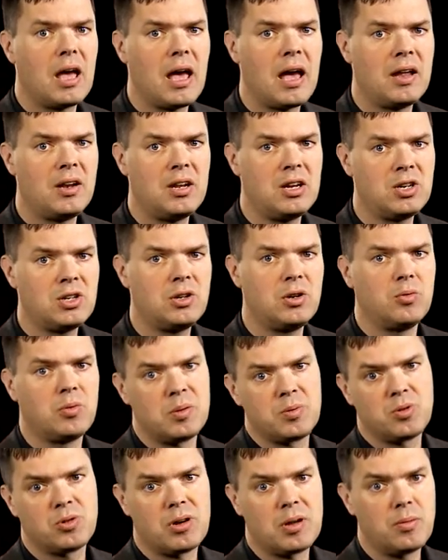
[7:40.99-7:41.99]
additional
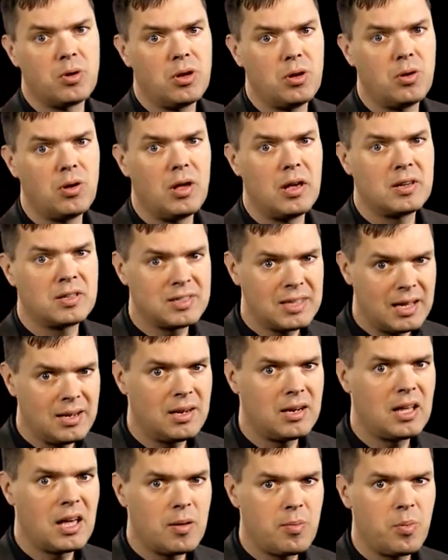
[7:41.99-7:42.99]
WebSphere MQ
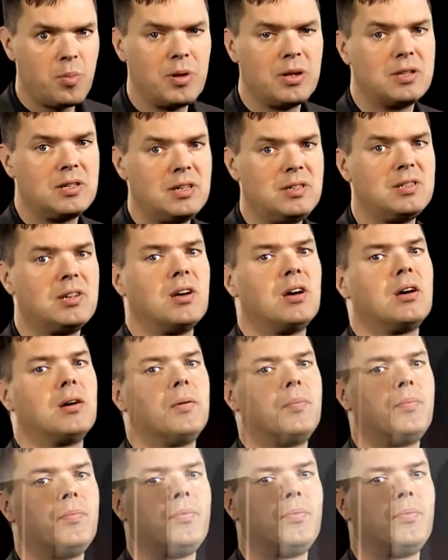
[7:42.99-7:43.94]
extended capabilities are.